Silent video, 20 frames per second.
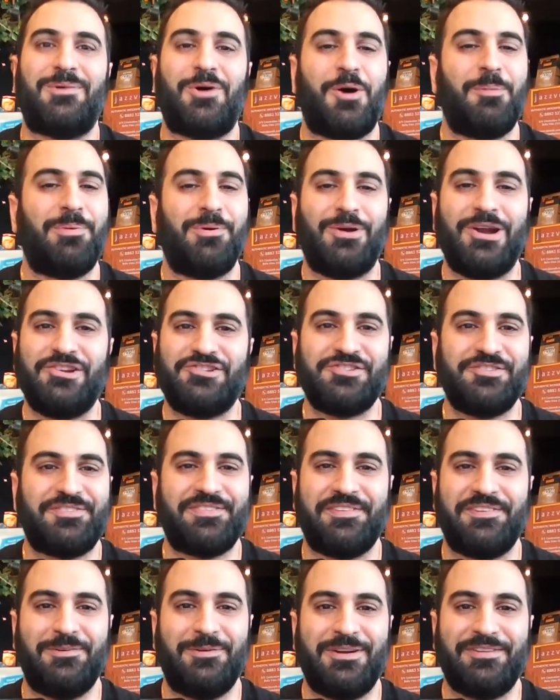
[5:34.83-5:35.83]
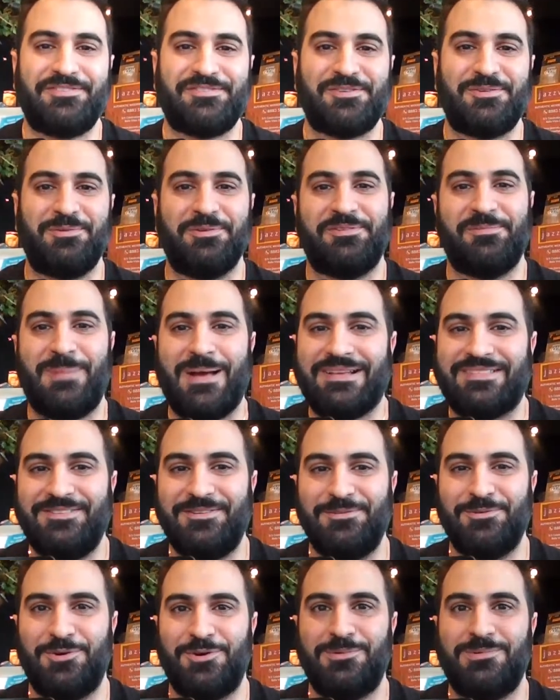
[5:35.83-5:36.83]
Operations of the restaurant was back
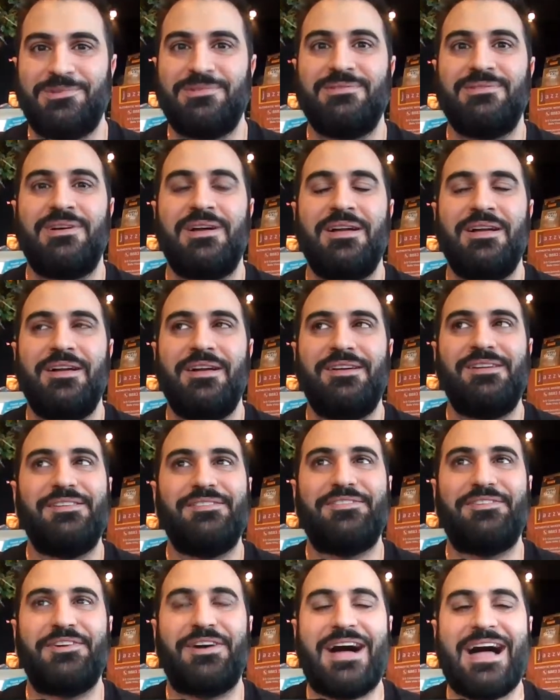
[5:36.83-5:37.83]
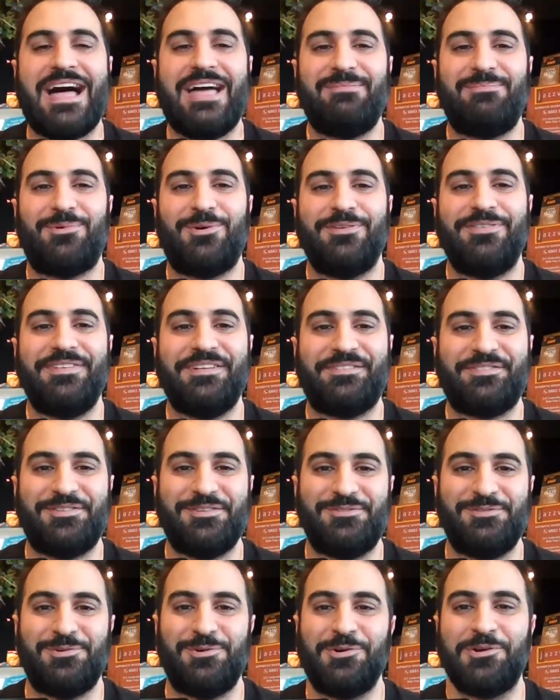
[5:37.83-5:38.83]
to normal. So I had more things
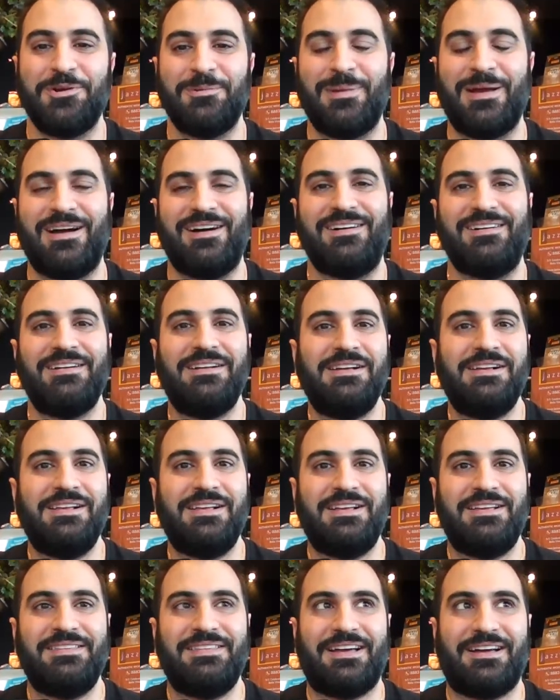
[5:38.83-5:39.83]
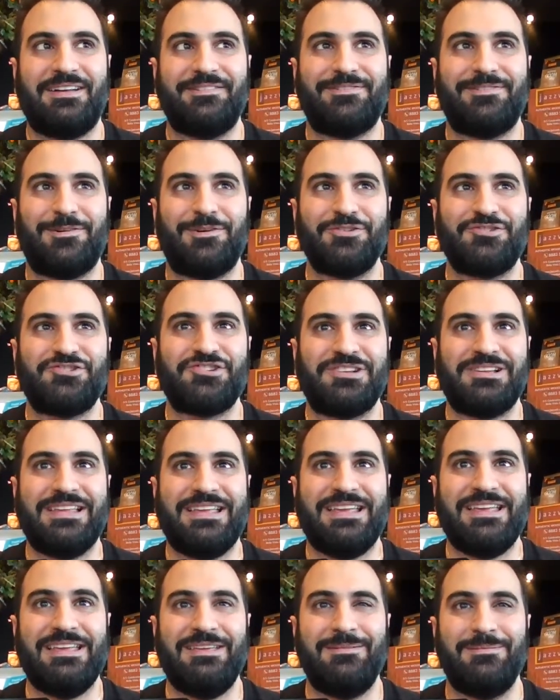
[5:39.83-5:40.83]
to talk about. Now,
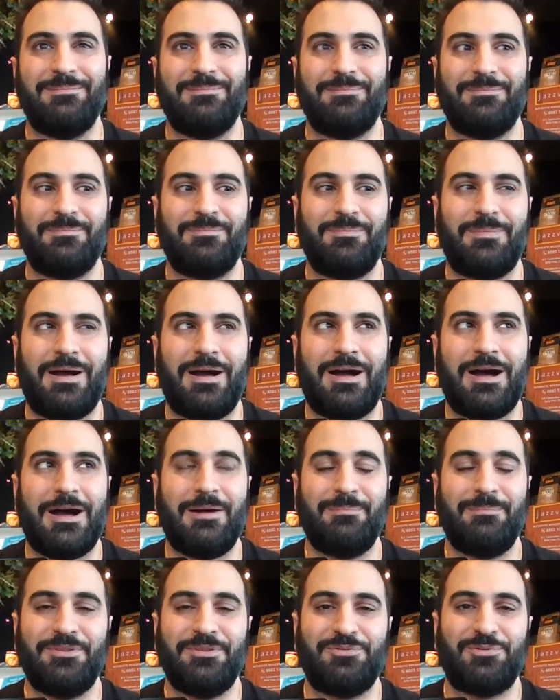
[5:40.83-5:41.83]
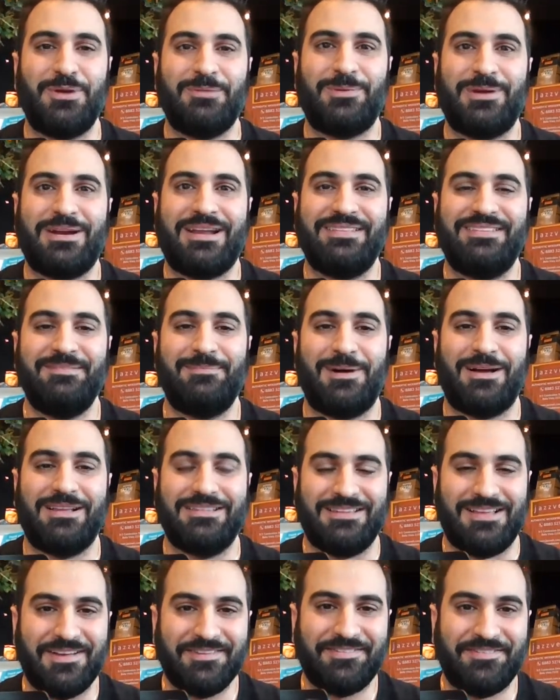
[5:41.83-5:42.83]
unfortunately, between when I did my
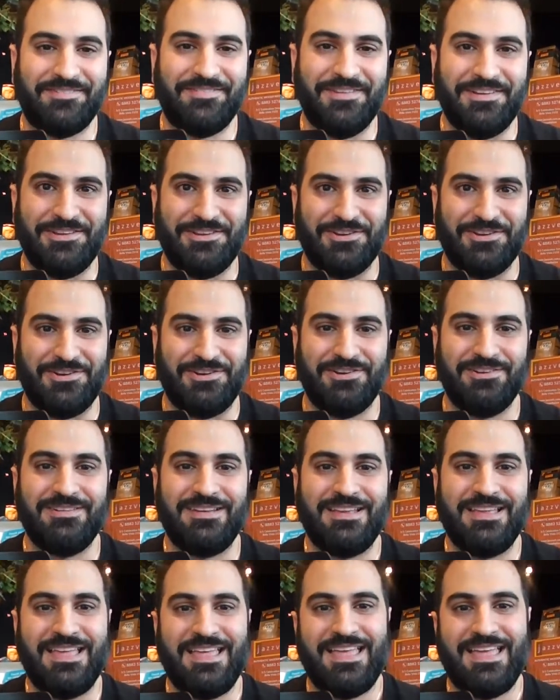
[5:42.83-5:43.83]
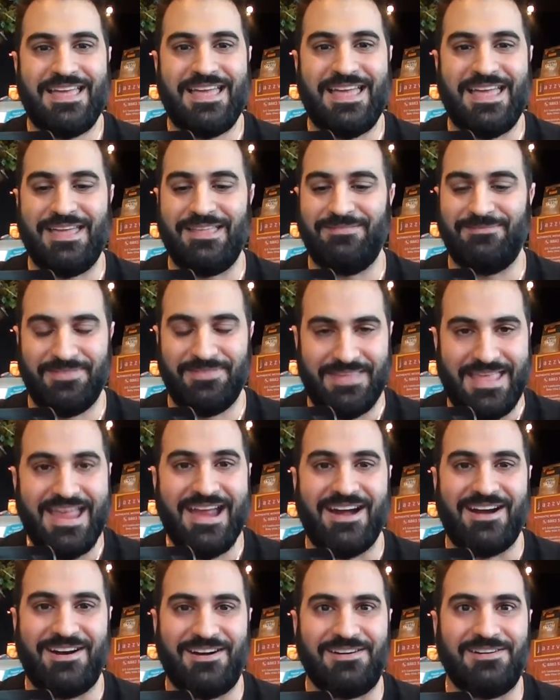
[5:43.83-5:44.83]
last video and
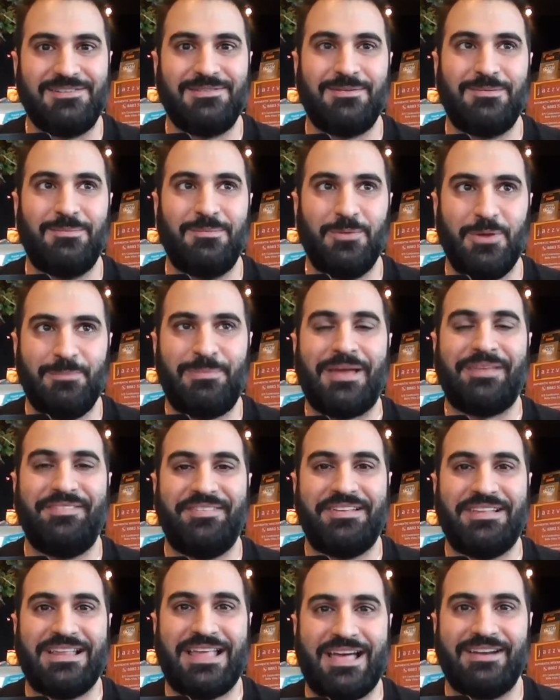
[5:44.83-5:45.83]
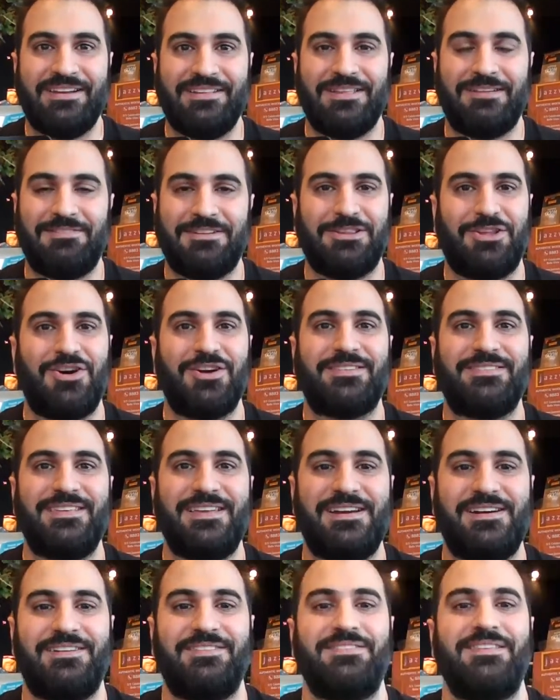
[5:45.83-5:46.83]
now, we basically had another
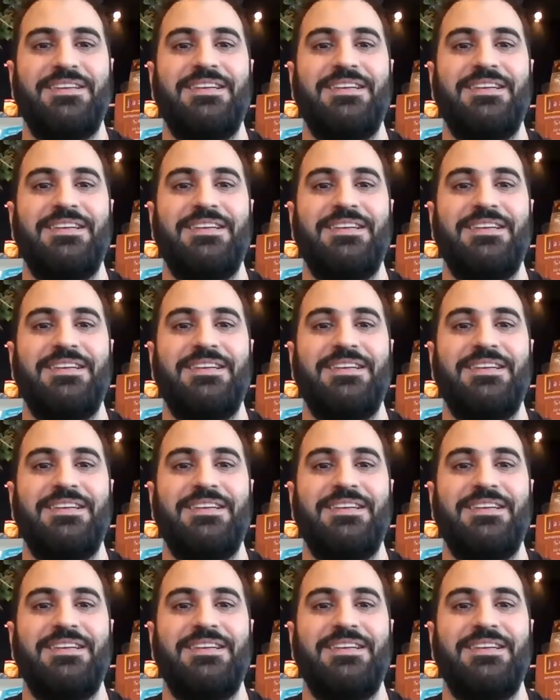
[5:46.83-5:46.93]
lockdown.